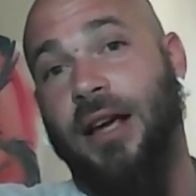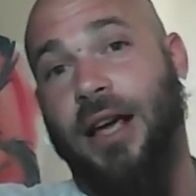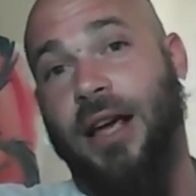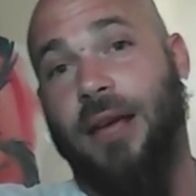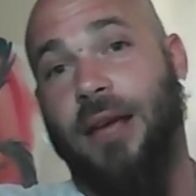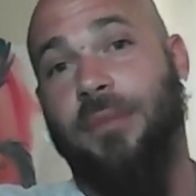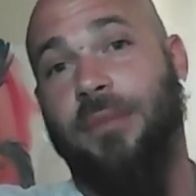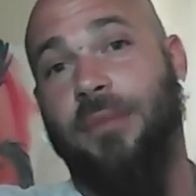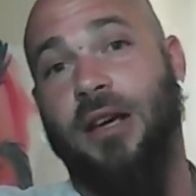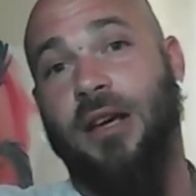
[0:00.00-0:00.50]

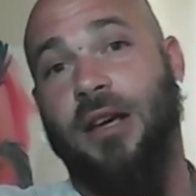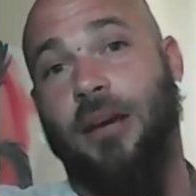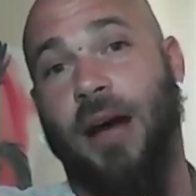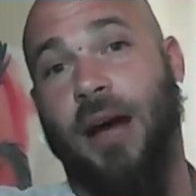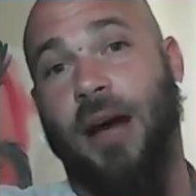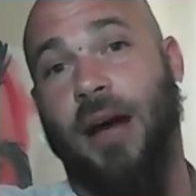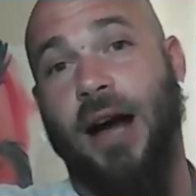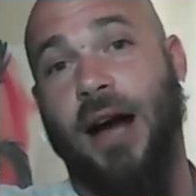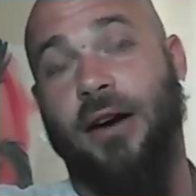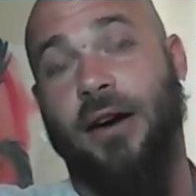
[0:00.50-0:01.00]
and
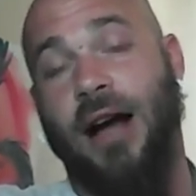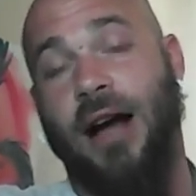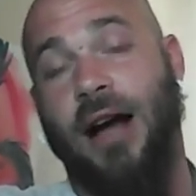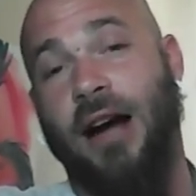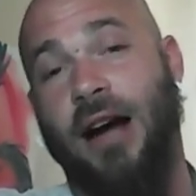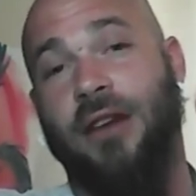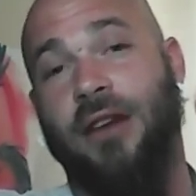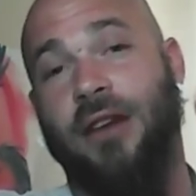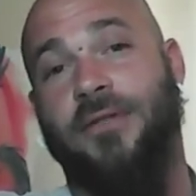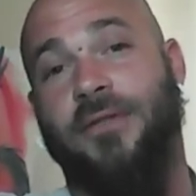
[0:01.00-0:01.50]
become higher and
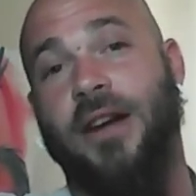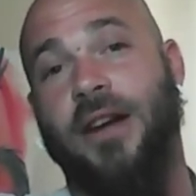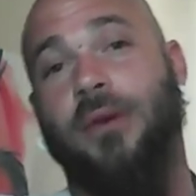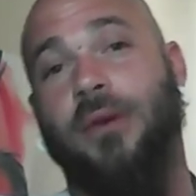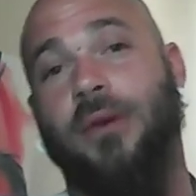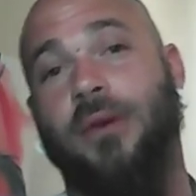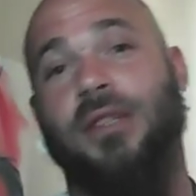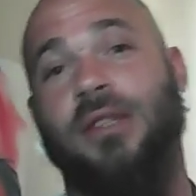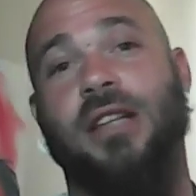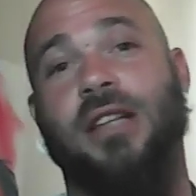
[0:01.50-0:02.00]
higher in
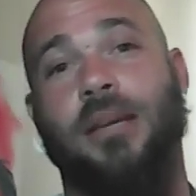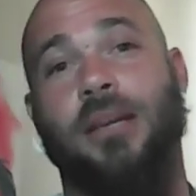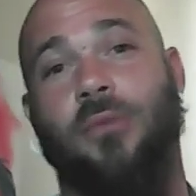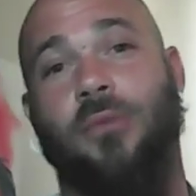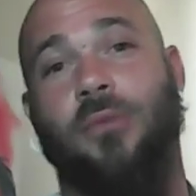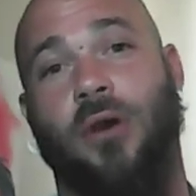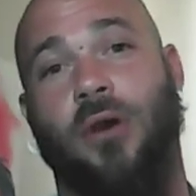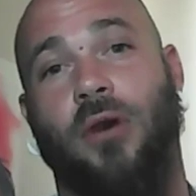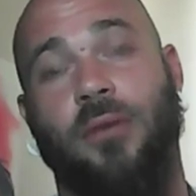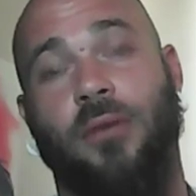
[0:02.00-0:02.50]
frequency and
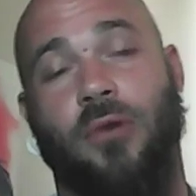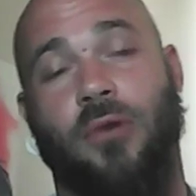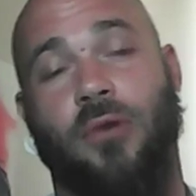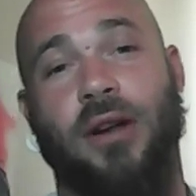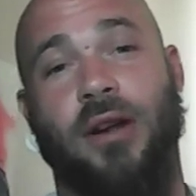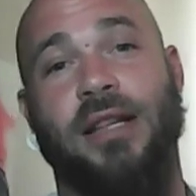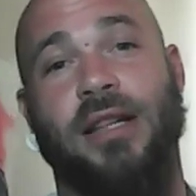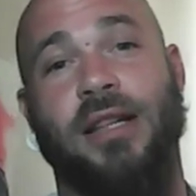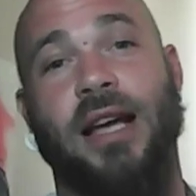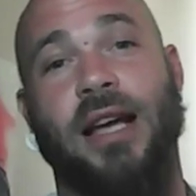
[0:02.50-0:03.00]

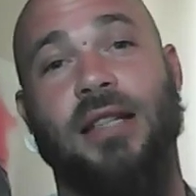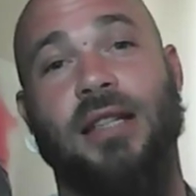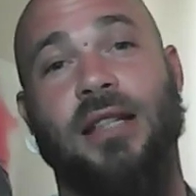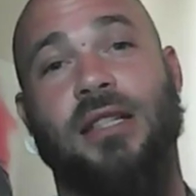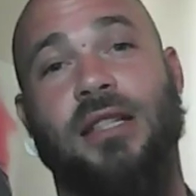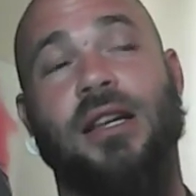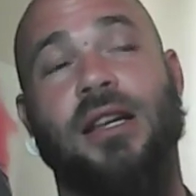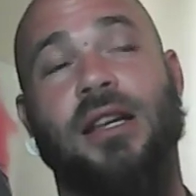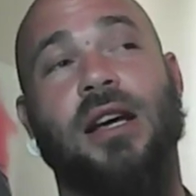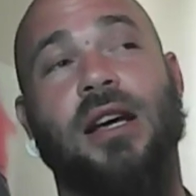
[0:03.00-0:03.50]
more
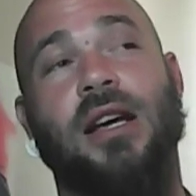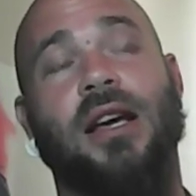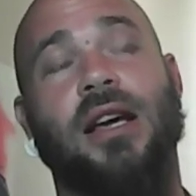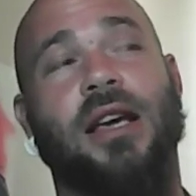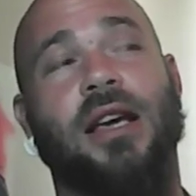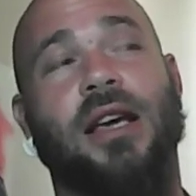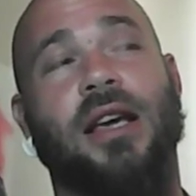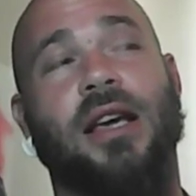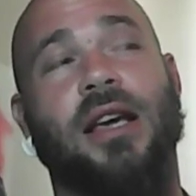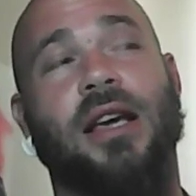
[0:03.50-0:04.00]
intense
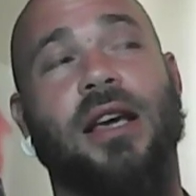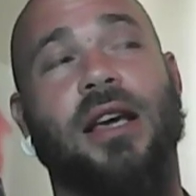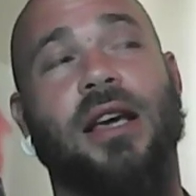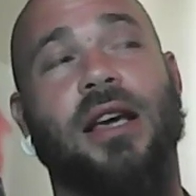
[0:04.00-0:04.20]
in